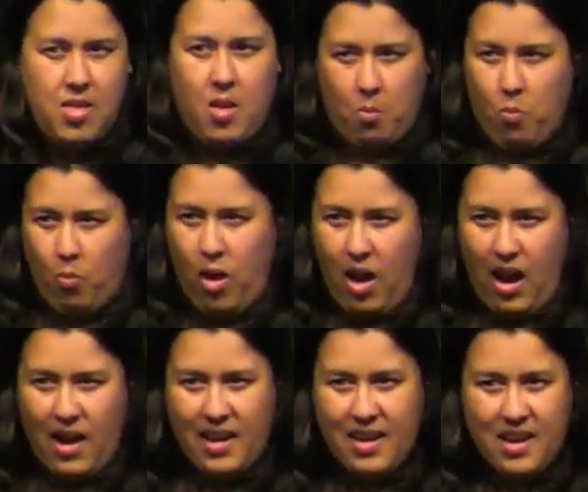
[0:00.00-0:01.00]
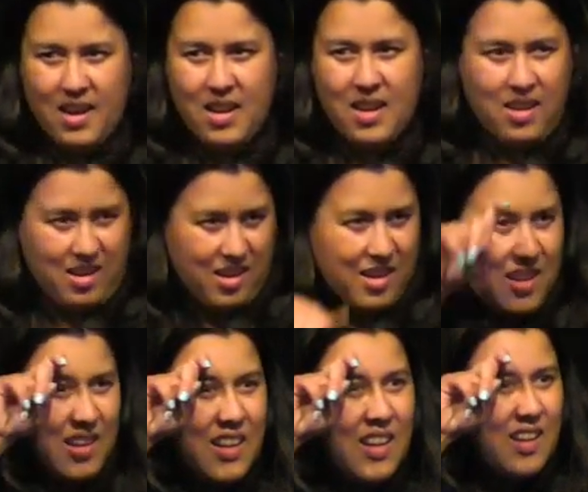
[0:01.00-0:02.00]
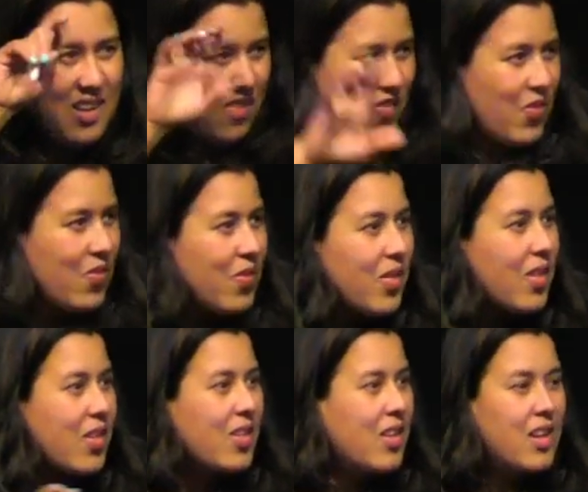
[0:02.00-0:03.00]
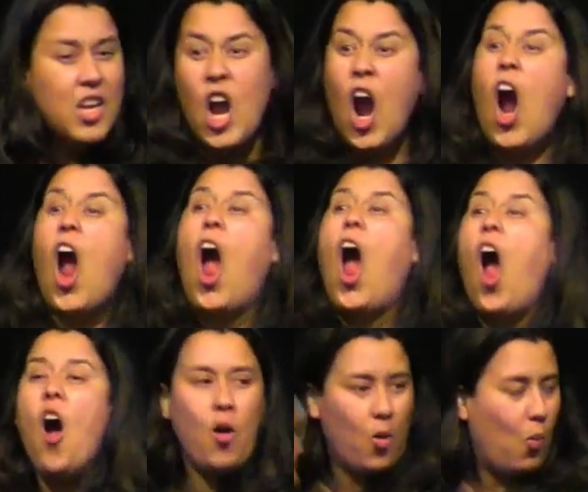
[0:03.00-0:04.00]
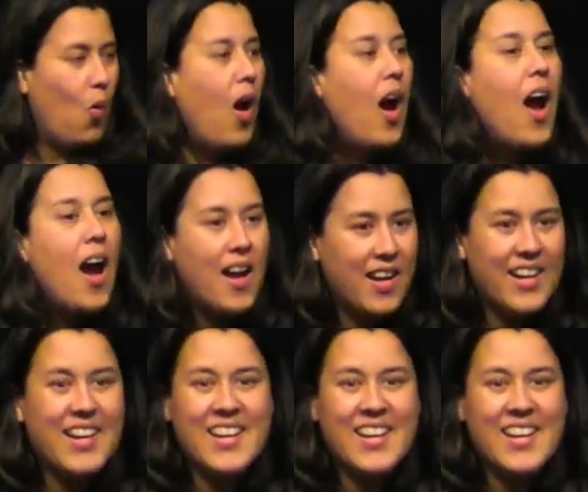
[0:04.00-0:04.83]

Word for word: You know, sometimes we doubt, right? And sometimes, okay, we'll change it out.